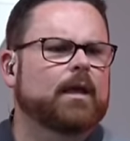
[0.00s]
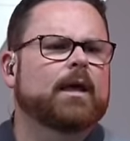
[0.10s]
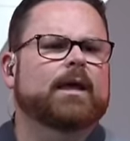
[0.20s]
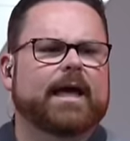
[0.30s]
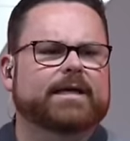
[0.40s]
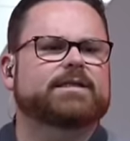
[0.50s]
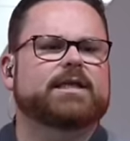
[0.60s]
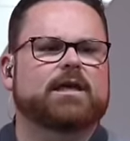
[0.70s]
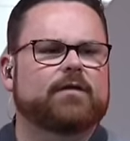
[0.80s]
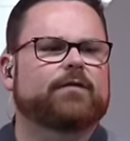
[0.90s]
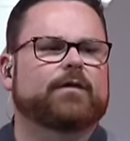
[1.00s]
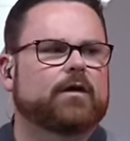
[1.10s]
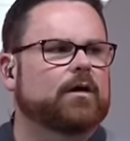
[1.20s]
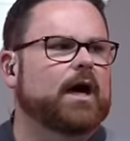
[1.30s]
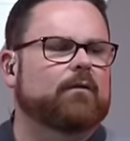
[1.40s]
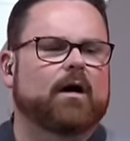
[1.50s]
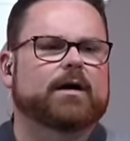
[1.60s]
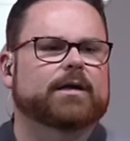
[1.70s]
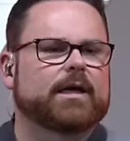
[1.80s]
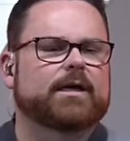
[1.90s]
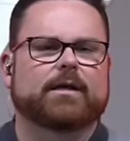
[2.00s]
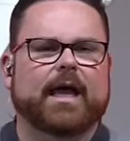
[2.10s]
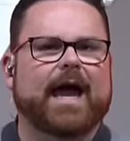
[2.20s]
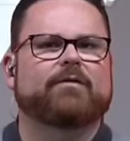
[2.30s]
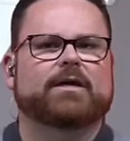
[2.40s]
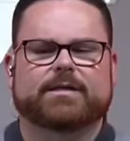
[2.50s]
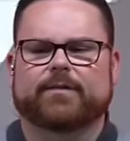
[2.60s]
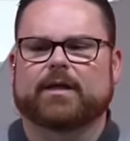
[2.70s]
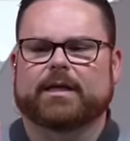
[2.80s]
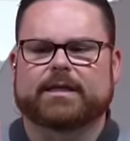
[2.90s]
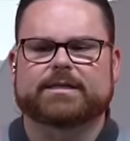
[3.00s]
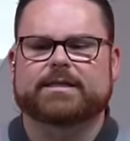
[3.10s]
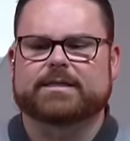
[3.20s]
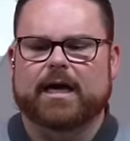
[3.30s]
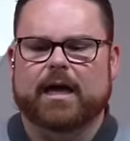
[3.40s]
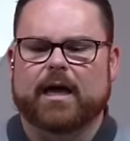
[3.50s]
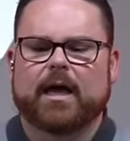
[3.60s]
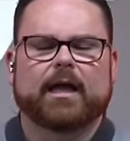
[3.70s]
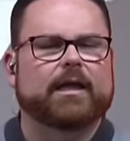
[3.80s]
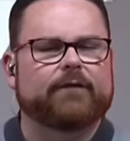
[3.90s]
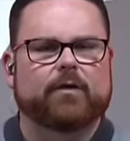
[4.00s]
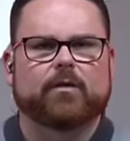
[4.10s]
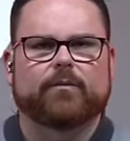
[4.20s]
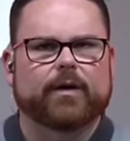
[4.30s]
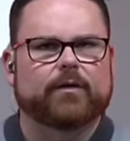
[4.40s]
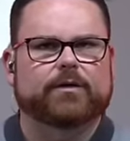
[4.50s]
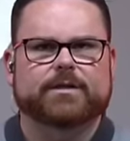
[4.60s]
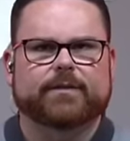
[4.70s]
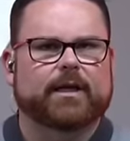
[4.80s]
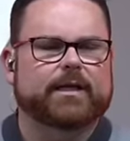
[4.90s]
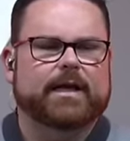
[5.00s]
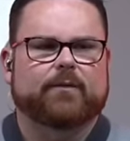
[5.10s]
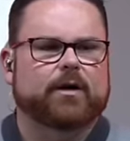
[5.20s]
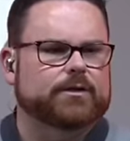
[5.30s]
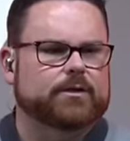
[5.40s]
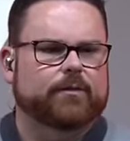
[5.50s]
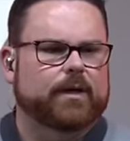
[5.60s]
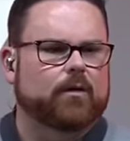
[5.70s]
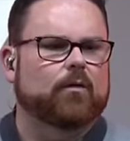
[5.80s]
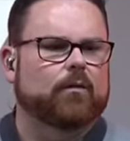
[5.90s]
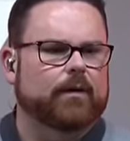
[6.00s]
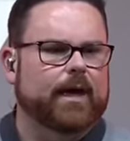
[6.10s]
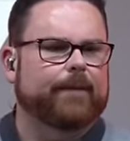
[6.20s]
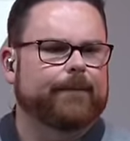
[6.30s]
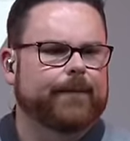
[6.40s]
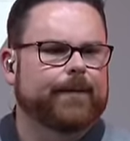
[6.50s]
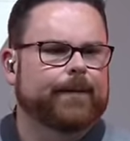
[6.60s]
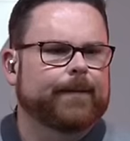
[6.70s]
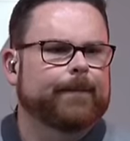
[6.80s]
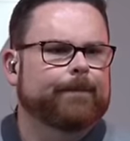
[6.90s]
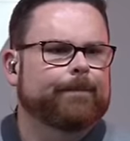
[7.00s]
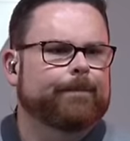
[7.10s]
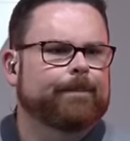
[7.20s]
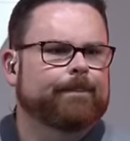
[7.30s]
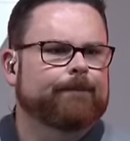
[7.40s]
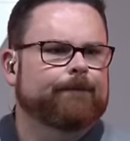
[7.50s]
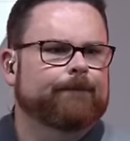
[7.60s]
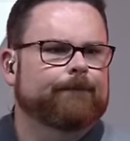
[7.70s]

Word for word: Yeah, Steve, you're not wrong. It, having something like this as a living room build or something like that would also be cool. Yeah. Yeah, it's